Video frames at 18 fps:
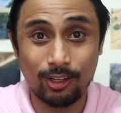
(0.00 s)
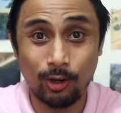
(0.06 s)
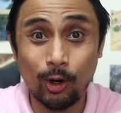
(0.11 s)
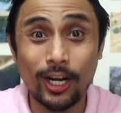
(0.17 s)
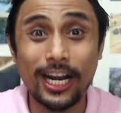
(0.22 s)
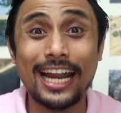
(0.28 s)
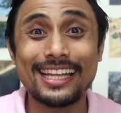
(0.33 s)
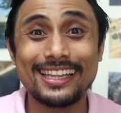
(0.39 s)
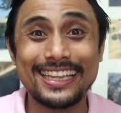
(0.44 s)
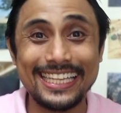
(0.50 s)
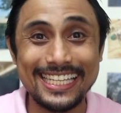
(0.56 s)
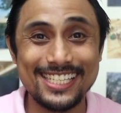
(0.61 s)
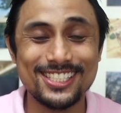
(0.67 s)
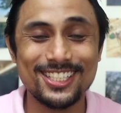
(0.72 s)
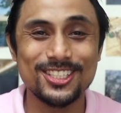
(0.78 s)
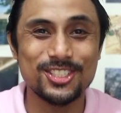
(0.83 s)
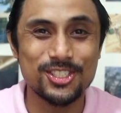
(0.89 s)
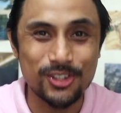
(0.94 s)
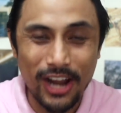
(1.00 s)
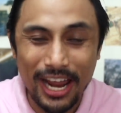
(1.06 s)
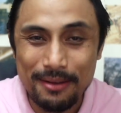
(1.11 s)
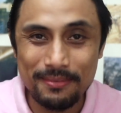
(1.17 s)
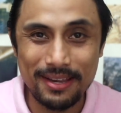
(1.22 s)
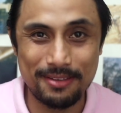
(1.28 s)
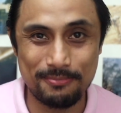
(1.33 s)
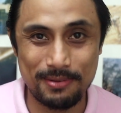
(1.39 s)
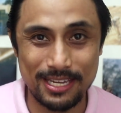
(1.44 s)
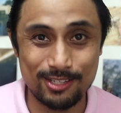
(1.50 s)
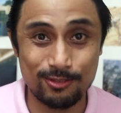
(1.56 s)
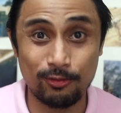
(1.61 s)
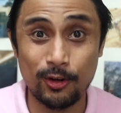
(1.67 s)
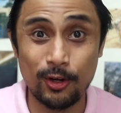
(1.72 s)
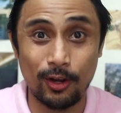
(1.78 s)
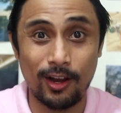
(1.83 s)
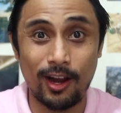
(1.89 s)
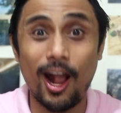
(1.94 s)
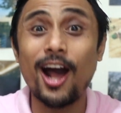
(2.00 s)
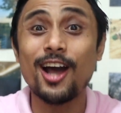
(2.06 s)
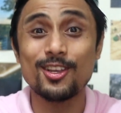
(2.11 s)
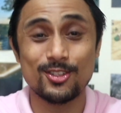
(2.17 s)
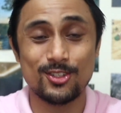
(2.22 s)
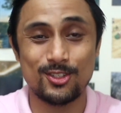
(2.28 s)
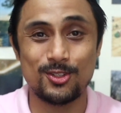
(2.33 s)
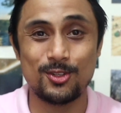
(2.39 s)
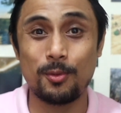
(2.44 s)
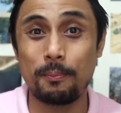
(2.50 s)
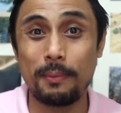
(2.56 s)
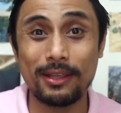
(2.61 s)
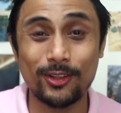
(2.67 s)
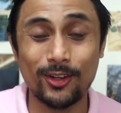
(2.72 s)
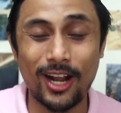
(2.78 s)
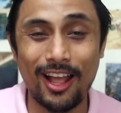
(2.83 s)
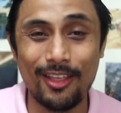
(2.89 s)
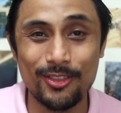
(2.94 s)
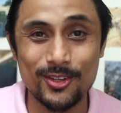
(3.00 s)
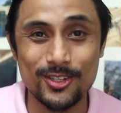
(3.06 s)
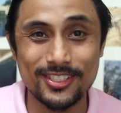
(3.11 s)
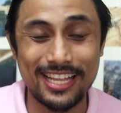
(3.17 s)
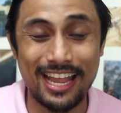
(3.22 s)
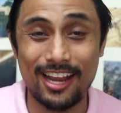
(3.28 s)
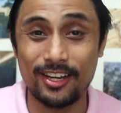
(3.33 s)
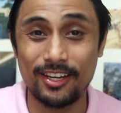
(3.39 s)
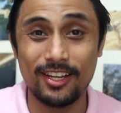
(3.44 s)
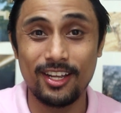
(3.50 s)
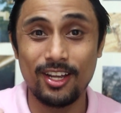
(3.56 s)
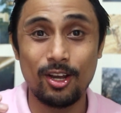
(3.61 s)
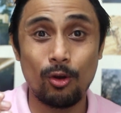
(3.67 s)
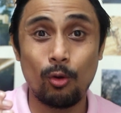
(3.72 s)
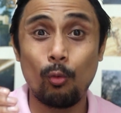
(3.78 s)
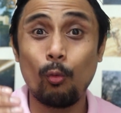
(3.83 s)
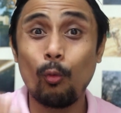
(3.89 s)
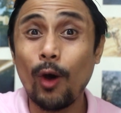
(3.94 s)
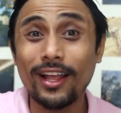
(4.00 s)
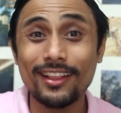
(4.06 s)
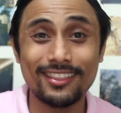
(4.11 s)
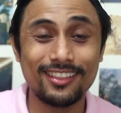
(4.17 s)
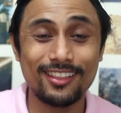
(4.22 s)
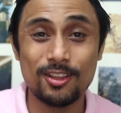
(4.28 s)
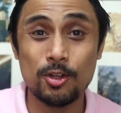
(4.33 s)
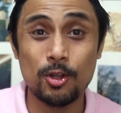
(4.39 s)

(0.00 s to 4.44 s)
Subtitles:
or at least I'll try my best for us to better understand what